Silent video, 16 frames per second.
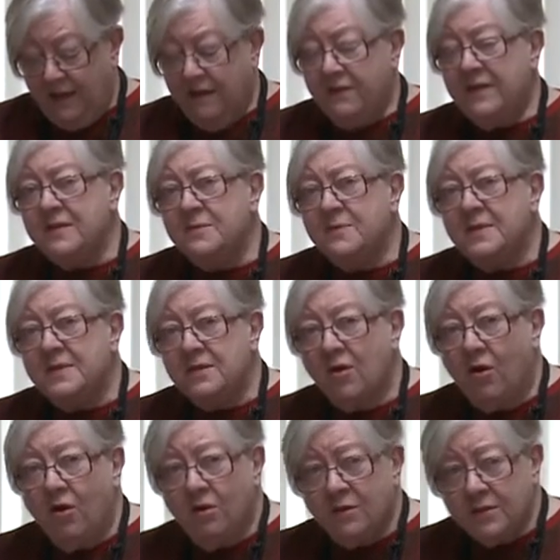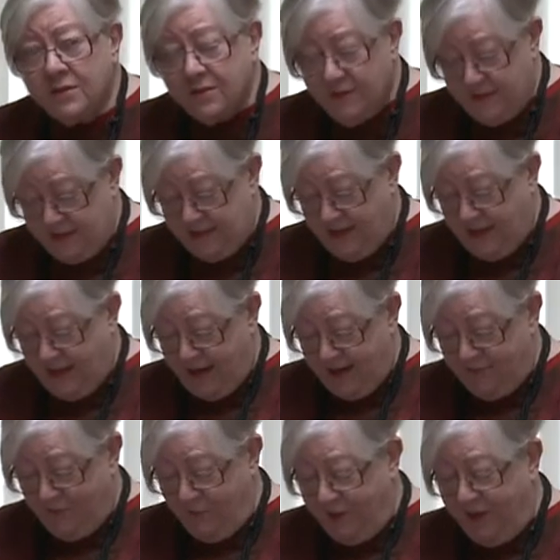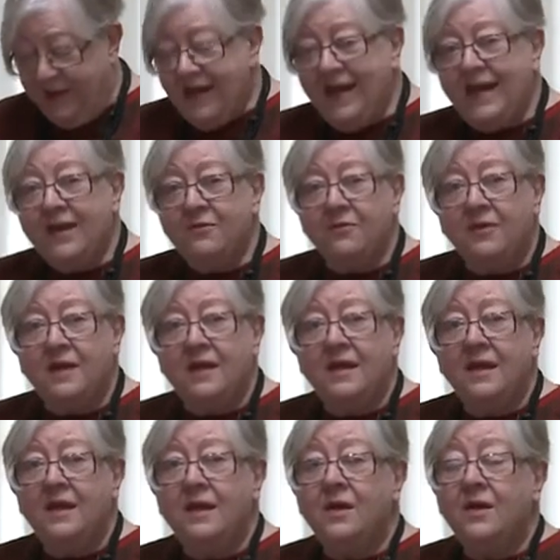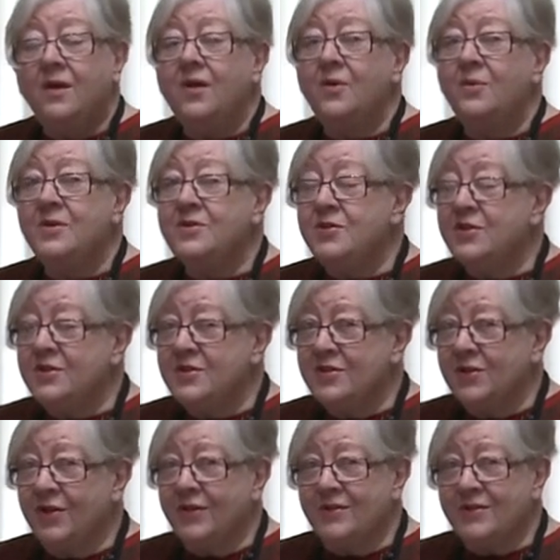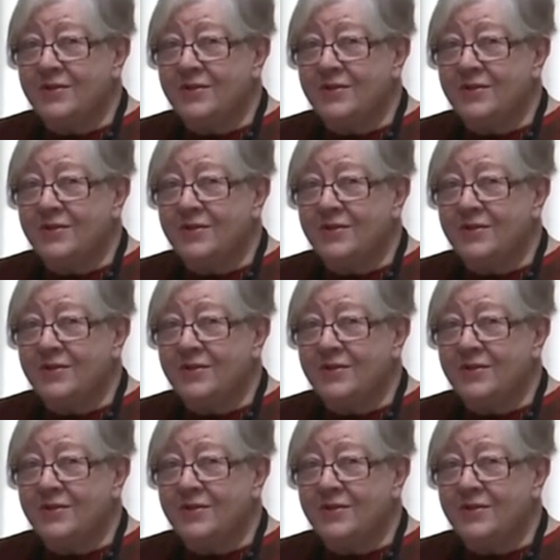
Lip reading: This was also the time when Henry was to start